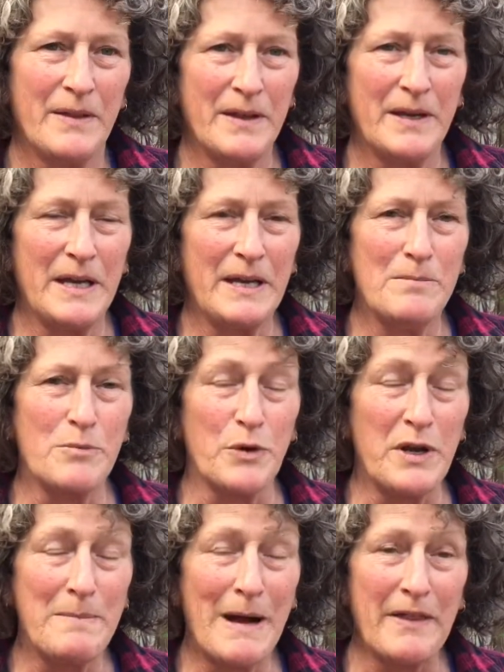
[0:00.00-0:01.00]
the
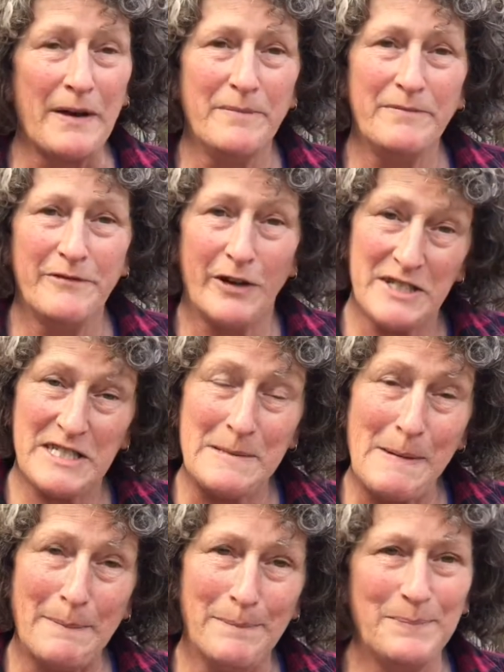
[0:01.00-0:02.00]
broody mother, feisty
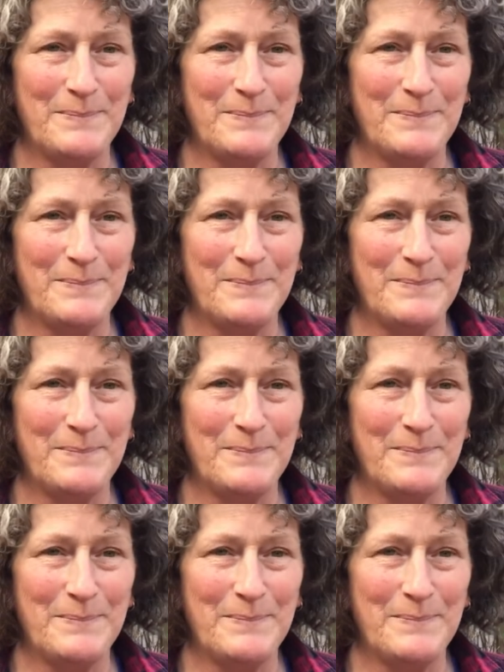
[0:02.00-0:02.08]
mum.